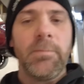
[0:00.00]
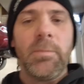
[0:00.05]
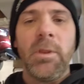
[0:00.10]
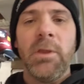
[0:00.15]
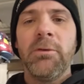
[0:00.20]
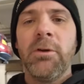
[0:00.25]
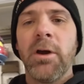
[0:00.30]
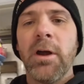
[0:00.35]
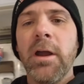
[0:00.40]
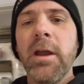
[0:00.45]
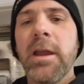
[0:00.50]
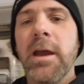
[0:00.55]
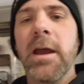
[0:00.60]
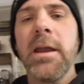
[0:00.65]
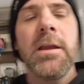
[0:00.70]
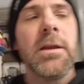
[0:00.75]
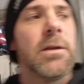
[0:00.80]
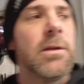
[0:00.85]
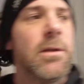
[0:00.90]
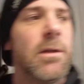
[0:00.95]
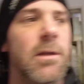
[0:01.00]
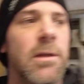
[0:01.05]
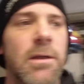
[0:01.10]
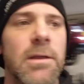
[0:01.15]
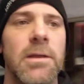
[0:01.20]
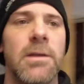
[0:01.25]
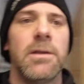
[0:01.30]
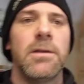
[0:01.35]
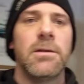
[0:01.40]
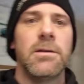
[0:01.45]
Right, okay.
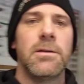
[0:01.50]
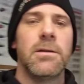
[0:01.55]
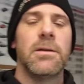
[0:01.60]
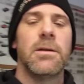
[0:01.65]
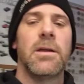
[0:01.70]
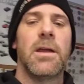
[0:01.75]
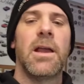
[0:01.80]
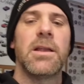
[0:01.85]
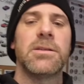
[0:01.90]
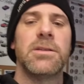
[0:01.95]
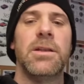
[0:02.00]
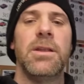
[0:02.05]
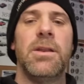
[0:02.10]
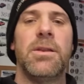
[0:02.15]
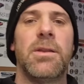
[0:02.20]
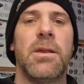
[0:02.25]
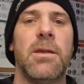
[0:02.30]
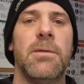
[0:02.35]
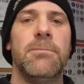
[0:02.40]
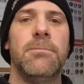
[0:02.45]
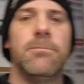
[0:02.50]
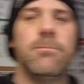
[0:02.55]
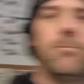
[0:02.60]
Ashley's all